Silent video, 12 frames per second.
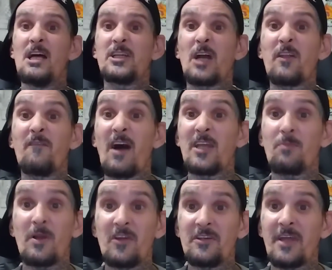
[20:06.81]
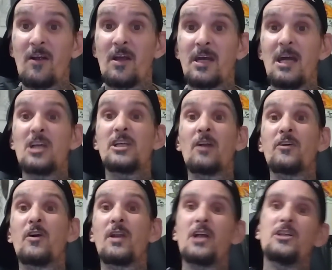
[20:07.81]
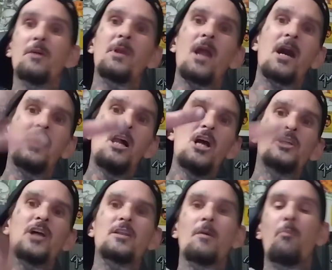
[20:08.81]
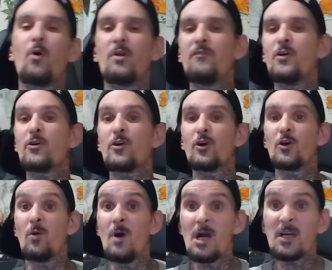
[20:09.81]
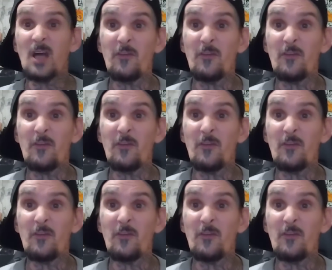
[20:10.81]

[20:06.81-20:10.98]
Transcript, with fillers: shout out to the Vice President Derek, shout out to Green Eye Gemini, shout out to the Point of View crew.